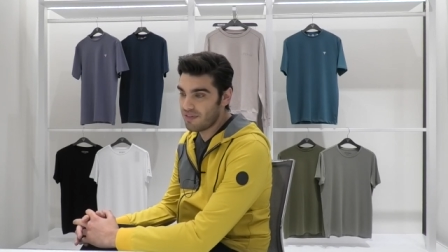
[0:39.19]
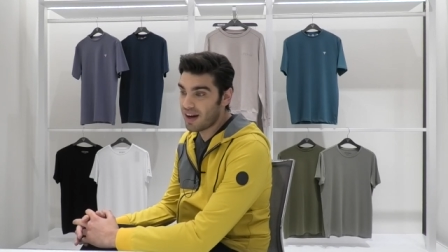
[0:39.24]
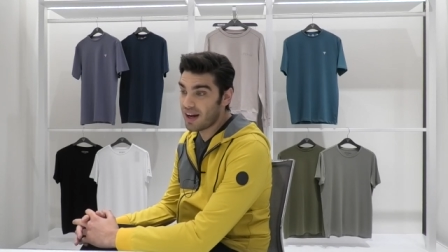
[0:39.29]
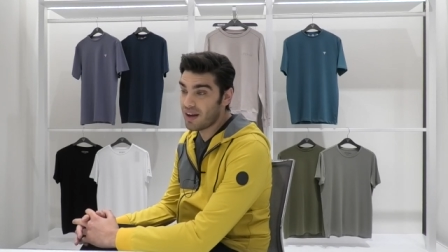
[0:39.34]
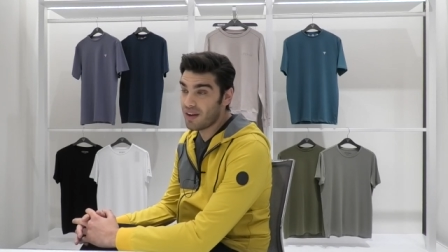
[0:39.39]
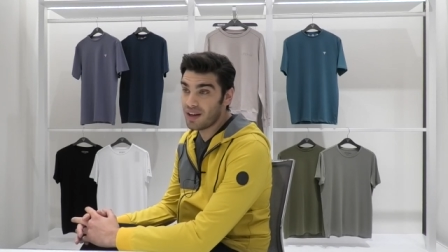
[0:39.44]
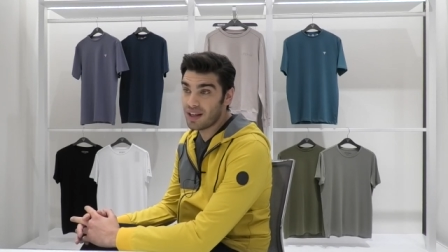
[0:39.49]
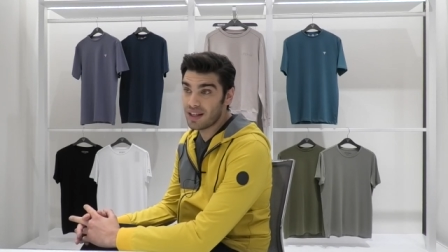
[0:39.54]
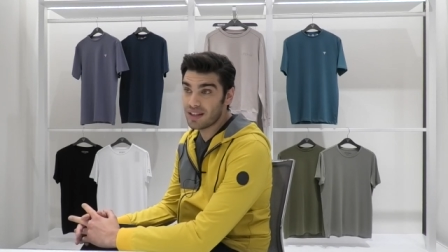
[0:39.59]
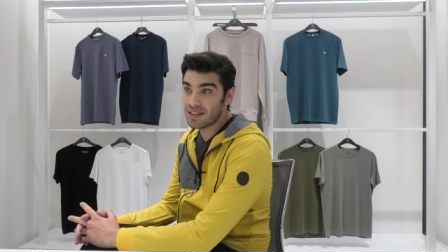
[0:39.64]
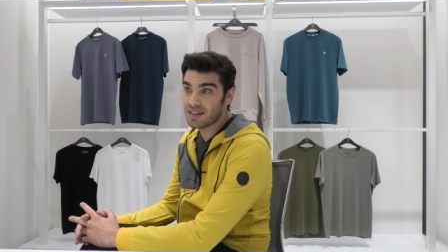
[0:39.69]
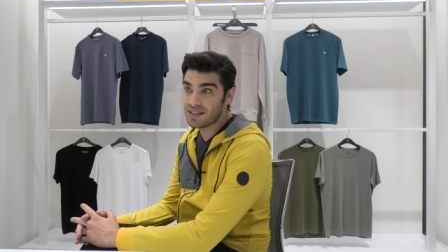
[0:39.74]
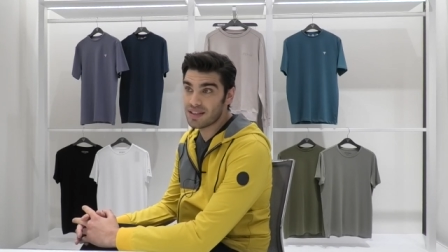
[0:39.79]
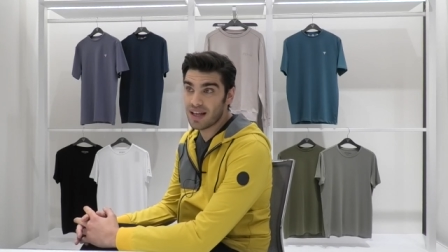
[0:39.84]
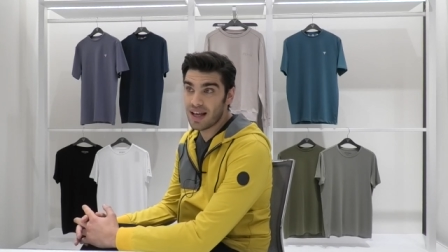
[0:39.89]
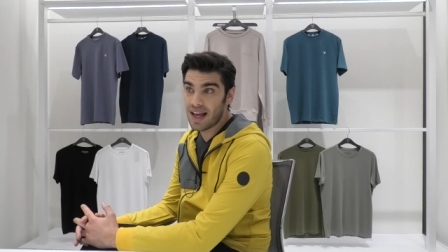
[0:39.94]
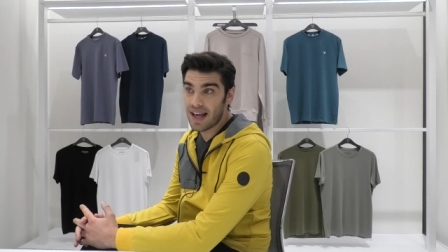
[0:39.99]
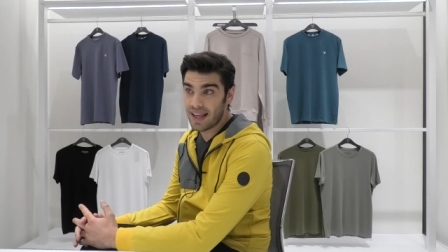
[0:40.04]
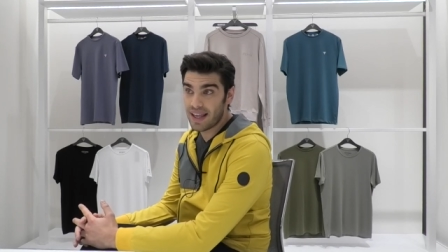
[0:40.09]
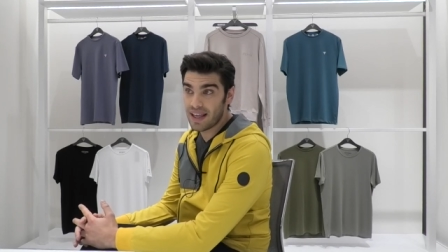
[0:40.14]
violence
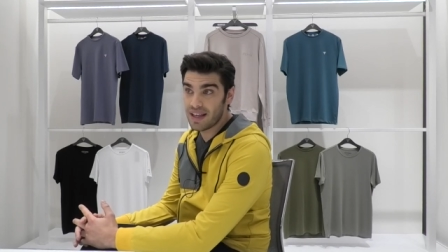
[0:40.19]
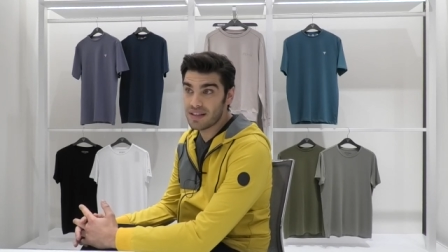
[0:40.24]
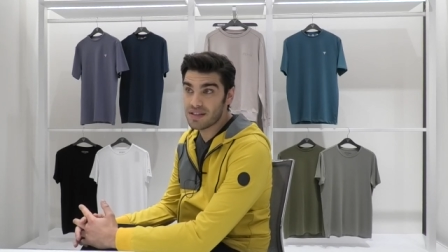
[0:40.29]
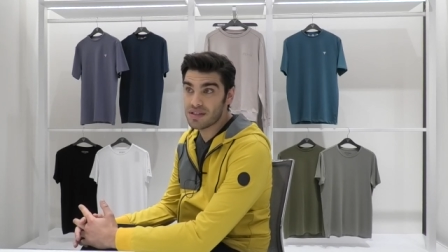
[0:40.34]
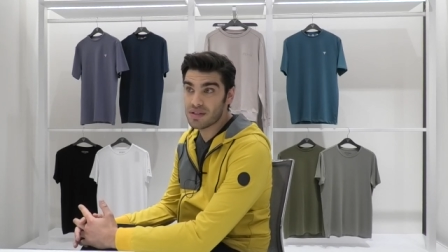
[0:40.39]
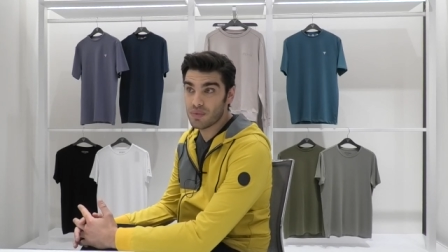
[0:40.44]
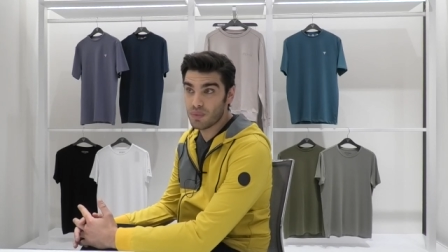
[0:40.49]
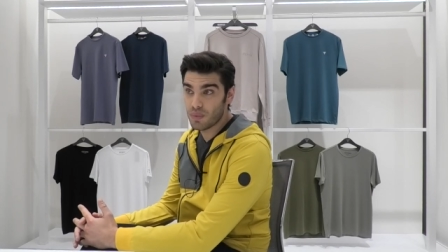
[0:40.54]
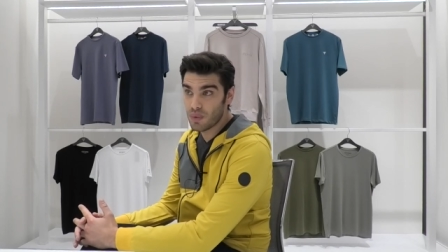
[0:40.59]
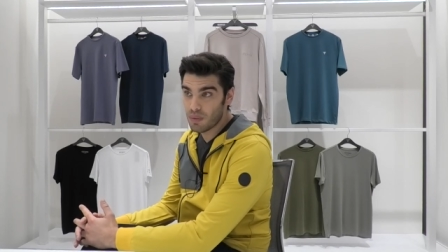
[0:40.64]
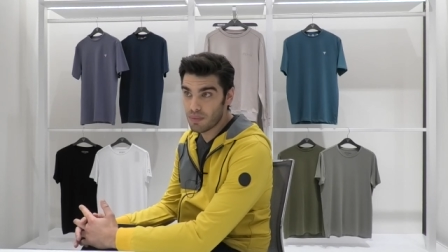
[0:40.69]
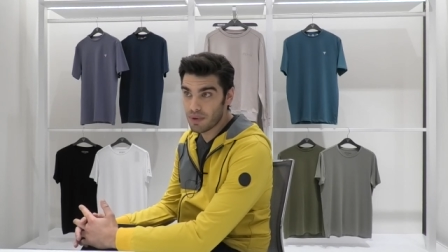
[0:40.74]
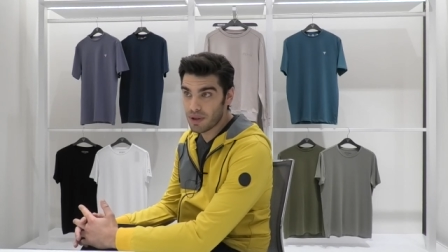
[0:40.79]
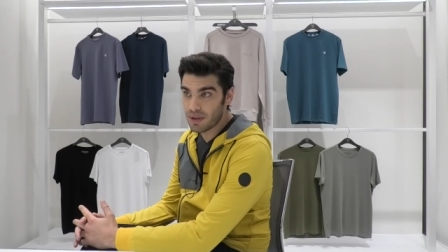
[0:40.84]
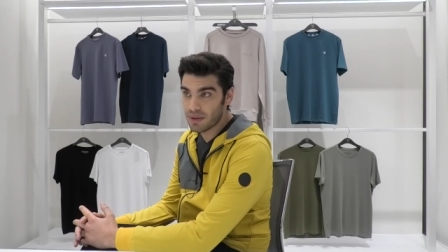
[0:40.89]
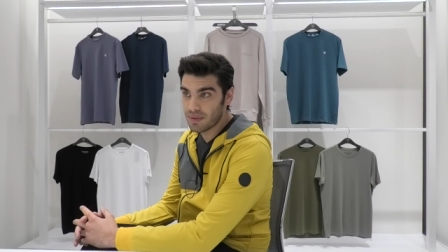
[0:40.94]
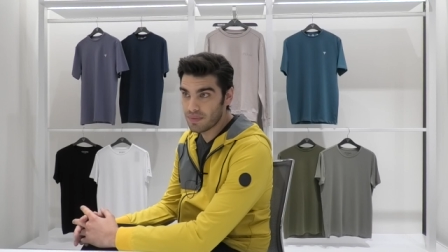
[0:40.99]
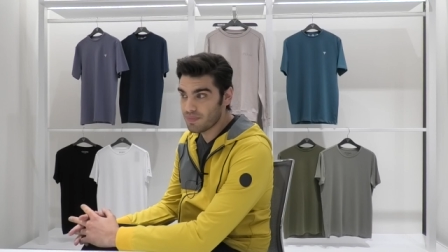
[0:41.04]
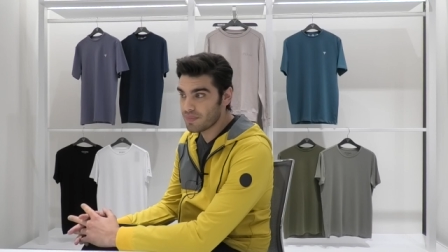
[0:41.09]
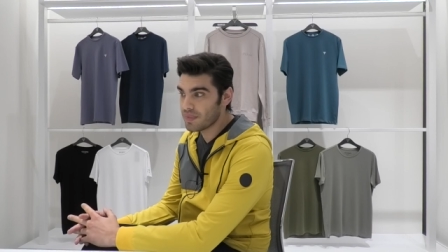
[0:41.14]
against
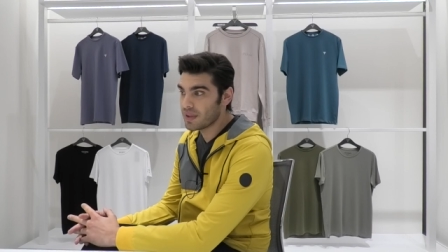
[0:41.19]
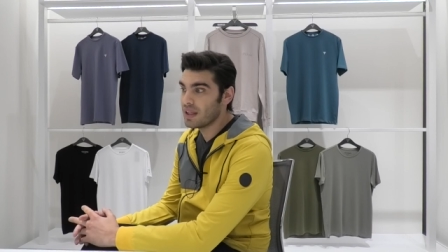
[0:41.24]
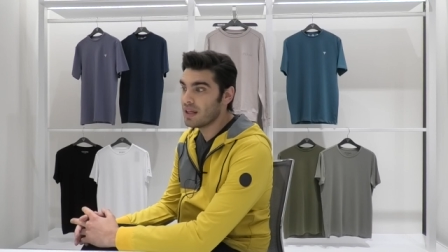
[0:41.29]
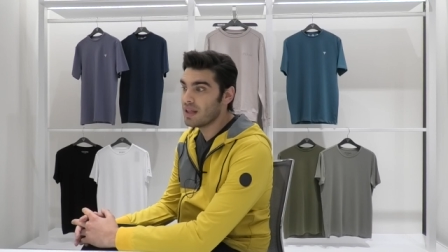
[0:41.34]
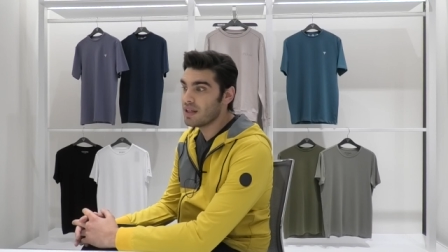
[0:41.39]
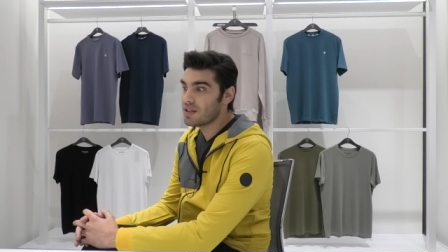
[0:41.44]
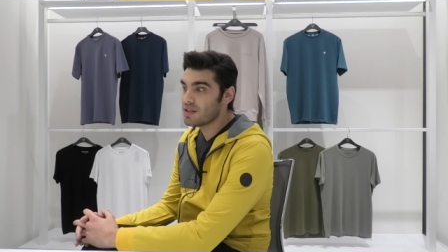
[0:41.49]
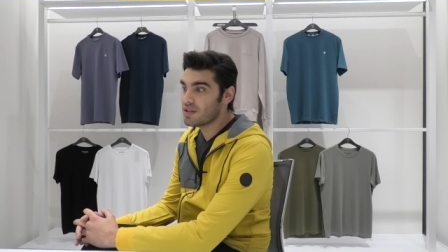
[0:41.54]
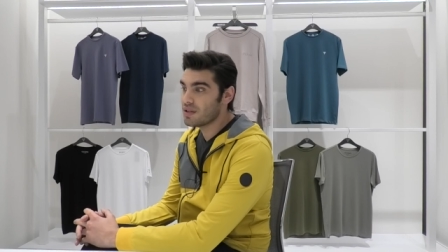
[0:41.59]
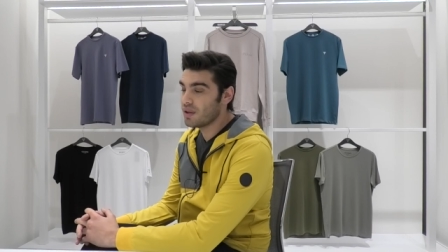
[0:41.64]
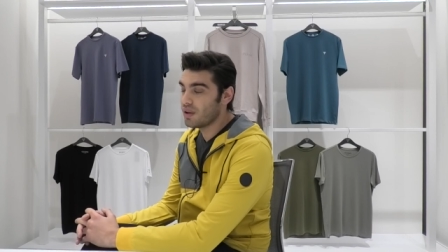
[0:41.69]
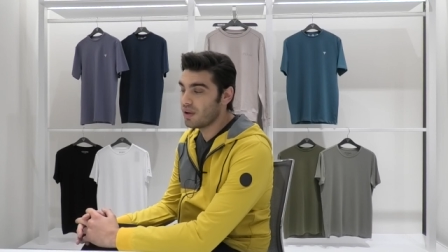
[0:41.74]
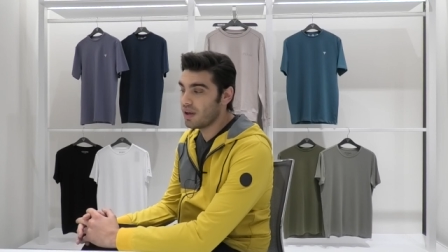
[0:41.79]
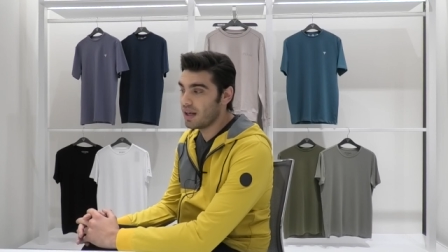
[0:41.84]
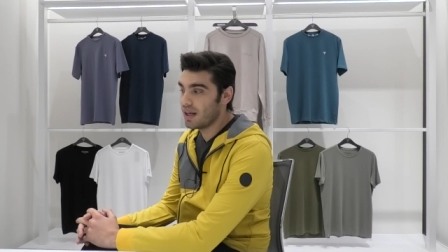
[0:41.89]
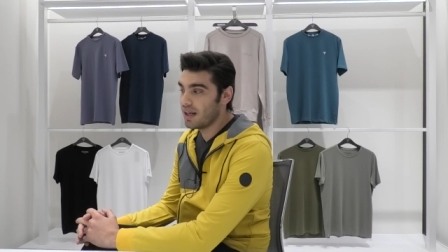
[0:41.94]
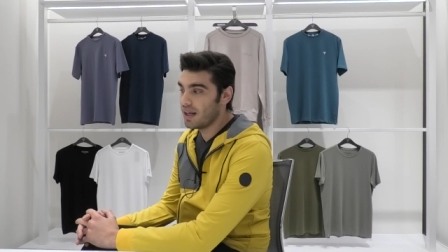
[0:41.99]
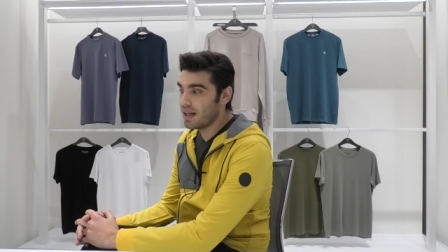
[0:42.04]
women. So.